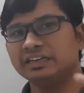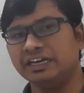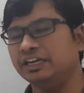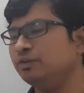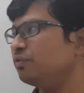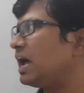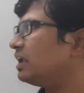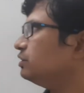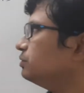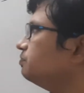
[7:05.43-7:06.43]
any
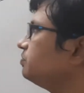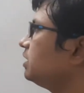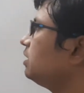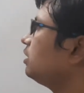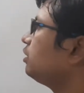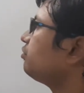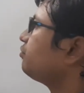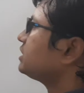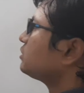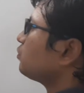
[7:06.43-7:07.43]
value. Now first